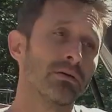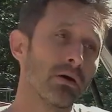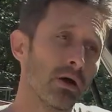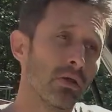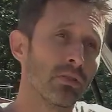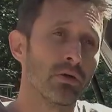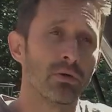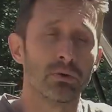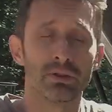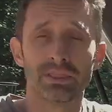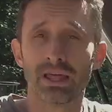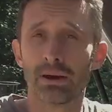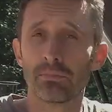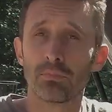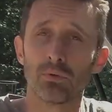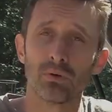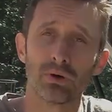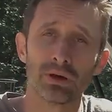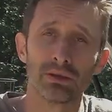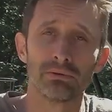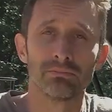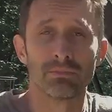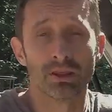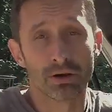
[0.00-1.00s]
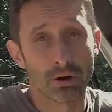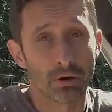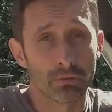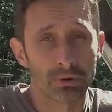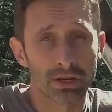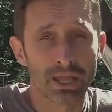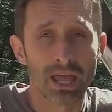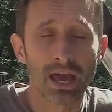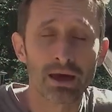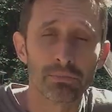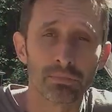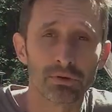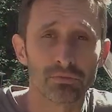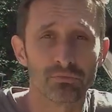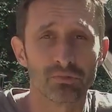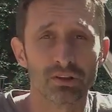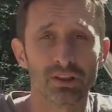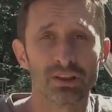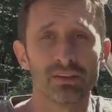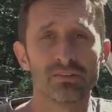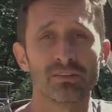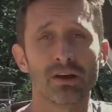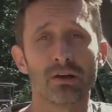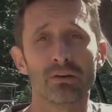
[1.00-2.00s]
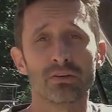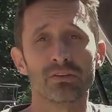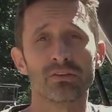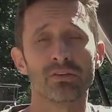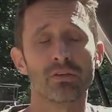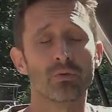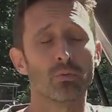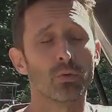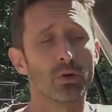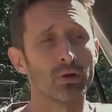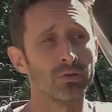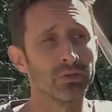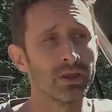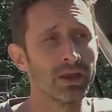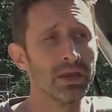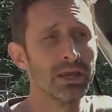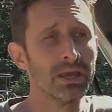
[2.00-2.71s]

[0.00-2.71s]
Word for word: although at that point it already had been released out into the world.